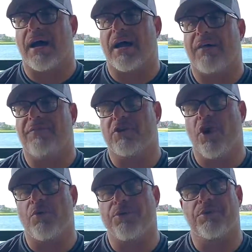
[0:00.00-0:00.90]
if you
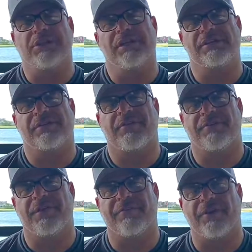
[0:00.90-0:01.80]
go through the list of
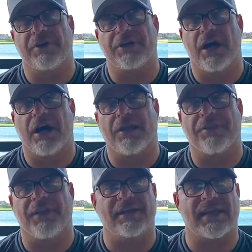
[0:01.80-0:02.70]
different
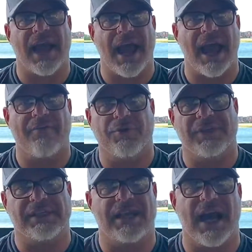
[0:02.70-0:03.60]
things I have with the
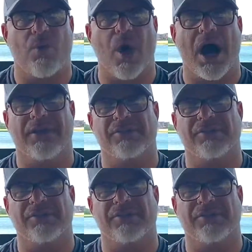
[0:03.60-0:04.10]
DIY, you'll